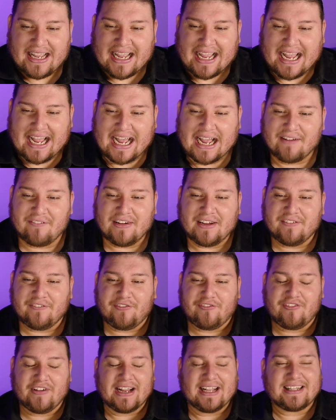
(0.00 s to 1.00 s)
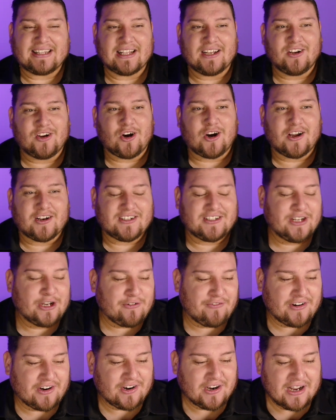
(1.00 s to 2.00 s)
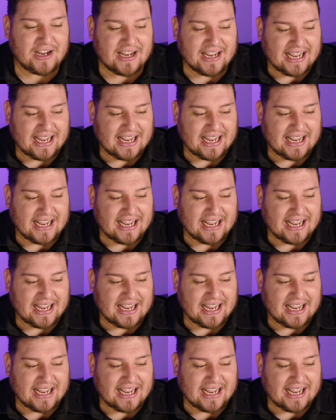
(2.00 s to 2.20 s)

Having faith in God. You ever